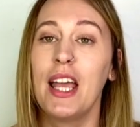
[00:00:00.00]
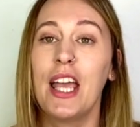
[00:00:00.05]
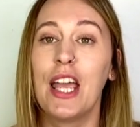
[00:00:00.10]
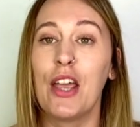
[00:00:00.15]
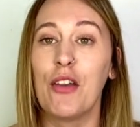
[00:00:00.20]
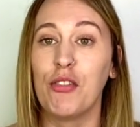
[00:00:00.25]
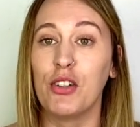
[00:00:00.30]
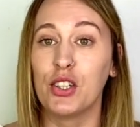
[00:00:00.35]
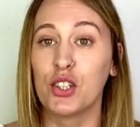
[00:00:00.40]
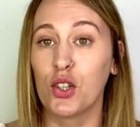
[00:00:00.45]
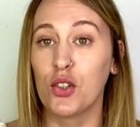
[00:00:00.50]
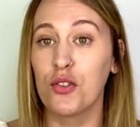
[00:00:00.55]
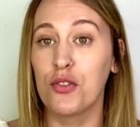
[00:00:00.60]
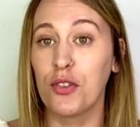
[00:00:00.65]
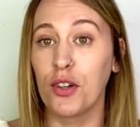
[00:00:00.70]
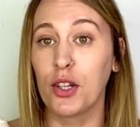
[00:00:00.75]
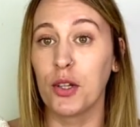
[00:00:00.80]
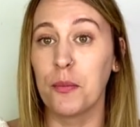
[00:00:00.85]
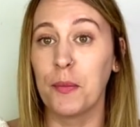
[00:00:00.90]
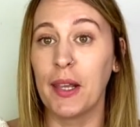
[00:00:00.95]
If you don't
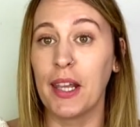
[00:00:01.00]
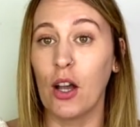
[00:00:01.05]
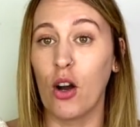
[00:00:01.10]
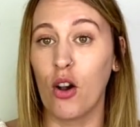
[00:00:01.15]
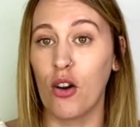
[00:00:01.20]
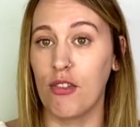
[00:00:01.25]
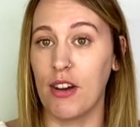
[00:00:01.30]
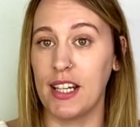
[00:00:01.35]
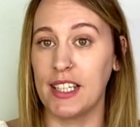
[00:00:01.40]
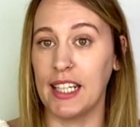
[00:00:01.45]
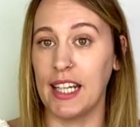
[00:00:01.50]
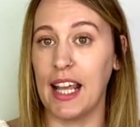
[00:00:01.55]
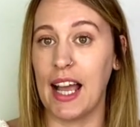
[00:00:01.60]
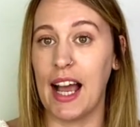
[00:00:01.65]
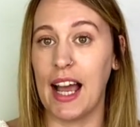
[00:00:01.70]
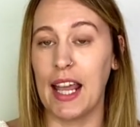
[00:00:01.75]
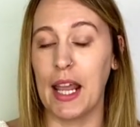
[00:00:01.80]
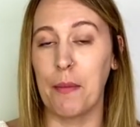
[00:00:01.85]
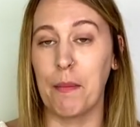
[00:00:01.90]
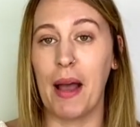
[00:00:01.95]
follow me already,
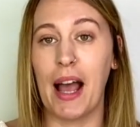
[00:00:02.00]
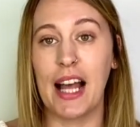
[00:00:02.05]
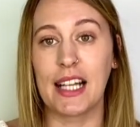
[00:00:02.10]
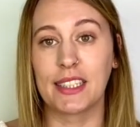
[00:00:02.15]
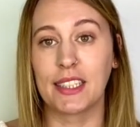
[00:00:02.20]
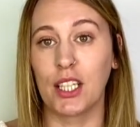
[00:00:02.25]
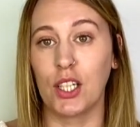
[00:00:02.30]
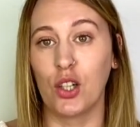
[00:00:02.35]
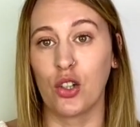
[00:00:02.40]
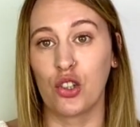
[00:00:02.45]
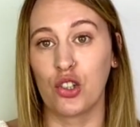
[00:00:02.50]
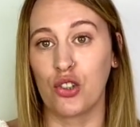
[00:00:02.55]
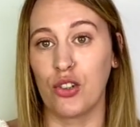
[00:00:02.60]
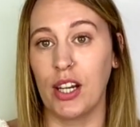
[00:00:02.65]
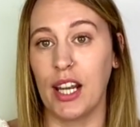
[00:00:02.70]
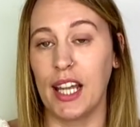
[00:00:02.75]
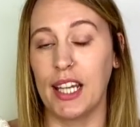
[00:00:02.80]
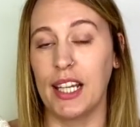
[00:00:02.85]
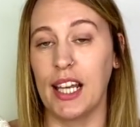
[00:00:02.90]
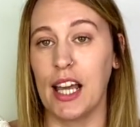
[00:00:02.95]
I am at
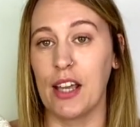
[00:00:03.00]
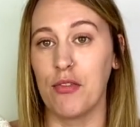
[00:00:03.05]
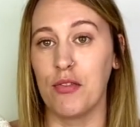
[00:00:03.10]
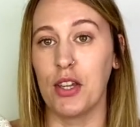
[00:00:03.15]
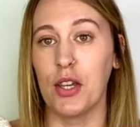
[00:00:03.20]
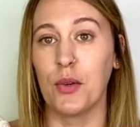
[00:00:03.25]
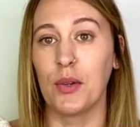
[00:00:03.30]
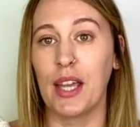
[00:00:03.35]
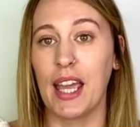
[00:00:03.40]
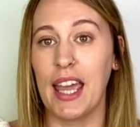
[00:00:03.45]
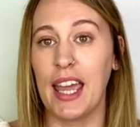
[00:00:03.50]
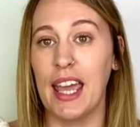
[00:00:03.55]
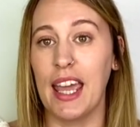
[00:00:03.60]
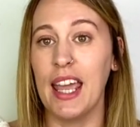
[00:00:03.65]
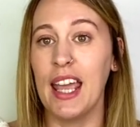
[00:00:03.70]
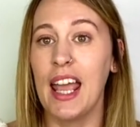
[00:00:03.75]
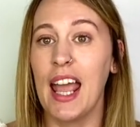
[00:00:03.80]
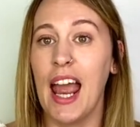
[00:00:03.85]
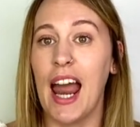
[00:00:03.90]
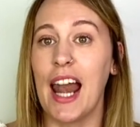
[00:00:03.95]
luxuryandlifeuk,
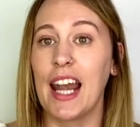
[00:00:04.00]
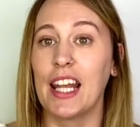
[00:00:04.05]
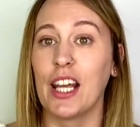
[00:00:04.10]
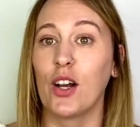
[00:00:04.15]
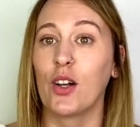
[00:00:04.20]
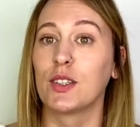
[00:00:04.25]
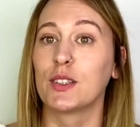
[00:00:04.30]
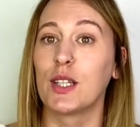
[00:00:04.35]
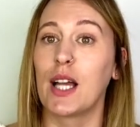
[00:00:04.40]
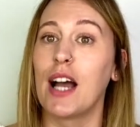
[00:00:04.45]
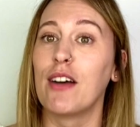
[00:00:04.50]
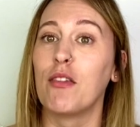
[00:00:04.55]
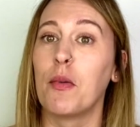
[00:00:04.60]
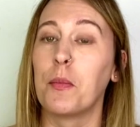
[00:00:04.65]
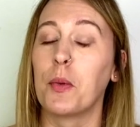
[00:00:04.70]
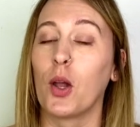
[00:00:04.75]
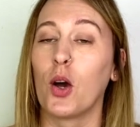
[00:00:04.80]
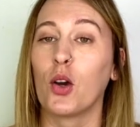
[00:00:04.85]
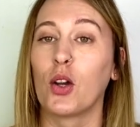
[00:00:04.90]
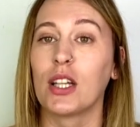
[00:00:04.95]
and I also have a
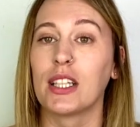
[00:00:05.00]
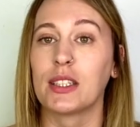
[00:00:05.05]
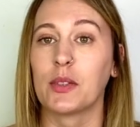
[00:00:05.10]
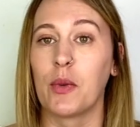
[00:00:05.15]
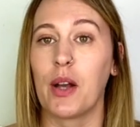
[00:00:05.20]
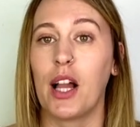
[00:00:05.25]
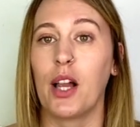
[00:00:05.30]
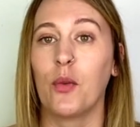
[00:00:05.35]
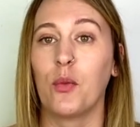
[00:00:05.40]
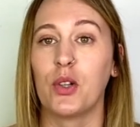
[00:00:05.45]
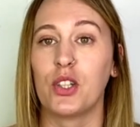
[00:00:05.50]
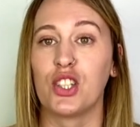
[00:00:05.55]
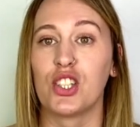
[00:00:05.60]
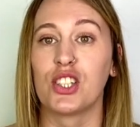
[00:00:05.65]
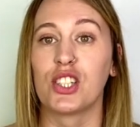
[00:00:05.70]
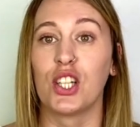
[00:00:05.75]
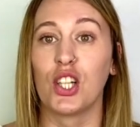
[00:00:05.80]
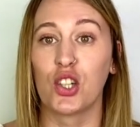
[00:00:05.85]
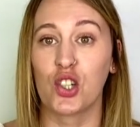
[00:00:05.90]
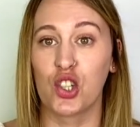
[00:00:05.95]
blog as well, which is
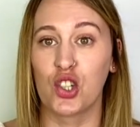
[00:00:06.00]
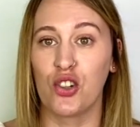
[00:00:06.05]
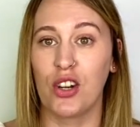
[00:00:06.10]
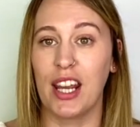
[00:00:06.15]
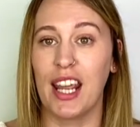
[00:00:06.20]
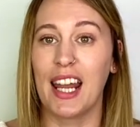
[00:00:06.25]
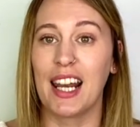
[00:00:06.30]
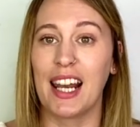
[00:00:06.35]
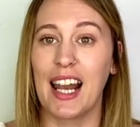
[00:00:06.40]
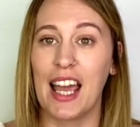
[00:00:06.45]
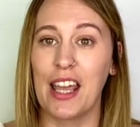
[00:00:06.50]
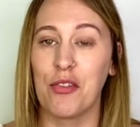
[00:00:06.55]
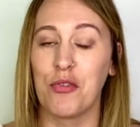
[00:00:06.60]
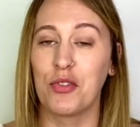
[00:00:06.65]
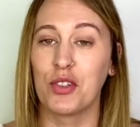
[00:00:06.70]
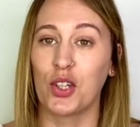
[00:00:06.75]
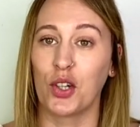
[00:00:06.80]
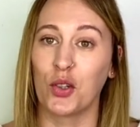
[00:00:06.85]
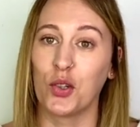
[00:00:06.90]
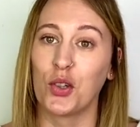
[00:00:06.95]

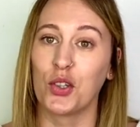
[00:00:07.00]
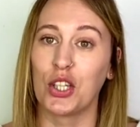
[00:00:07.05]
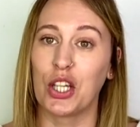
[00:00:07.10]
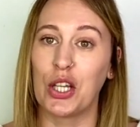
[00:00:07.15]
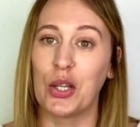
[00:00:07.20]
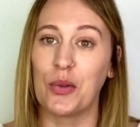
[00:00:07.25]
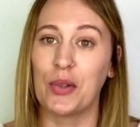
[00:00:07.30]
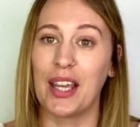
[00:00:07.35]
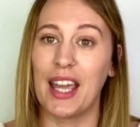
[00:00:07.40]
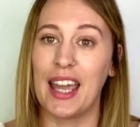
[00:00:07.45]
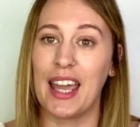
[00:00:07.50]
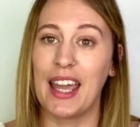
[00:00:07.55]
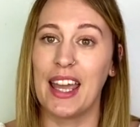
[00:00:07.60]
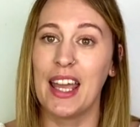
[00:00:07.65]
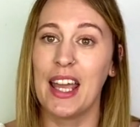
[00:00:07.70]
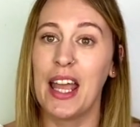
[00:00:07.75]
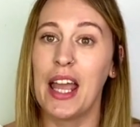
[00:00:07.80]
luxuryandlife.co.uk.